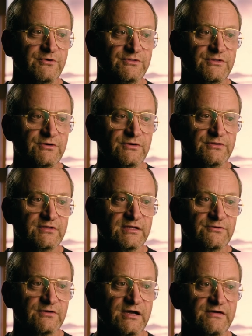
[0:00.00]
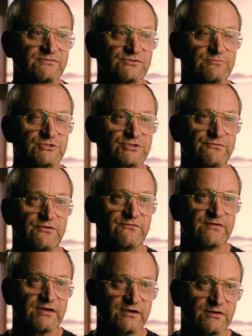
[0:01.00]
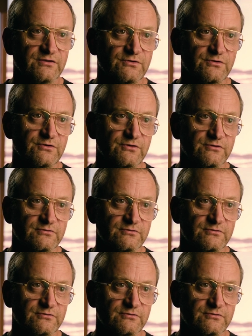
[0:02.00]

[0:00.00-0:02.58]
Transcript: but they don't have so much of a veil or